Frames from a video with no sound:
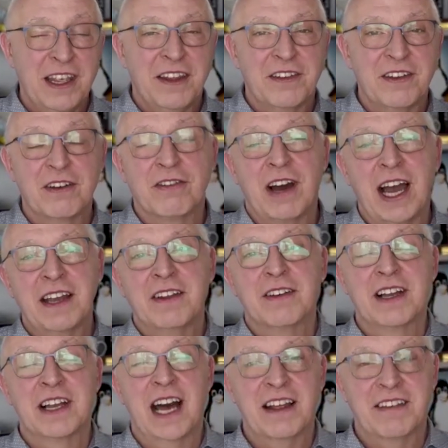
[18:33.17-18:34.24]
So write your
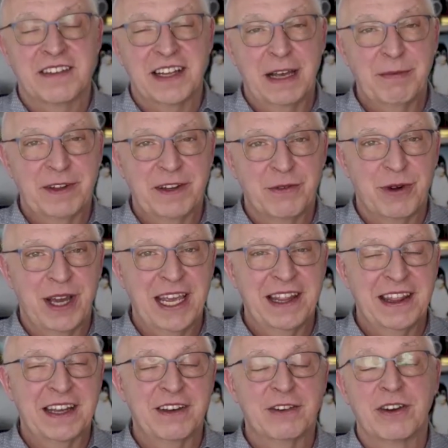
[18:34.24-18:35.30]
class types in a way
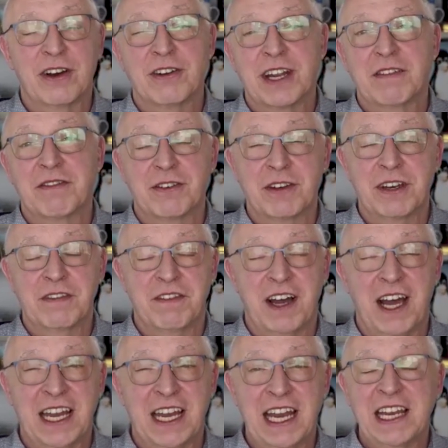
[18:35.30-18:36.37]
that you don't have to
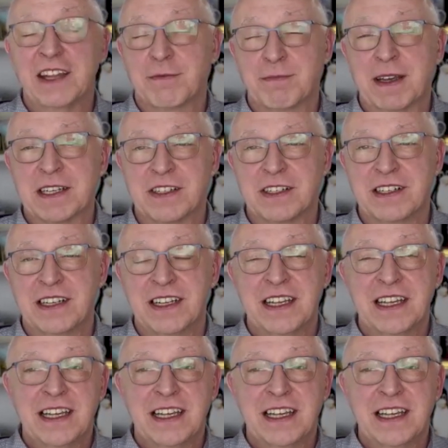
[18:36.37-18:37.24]
define any special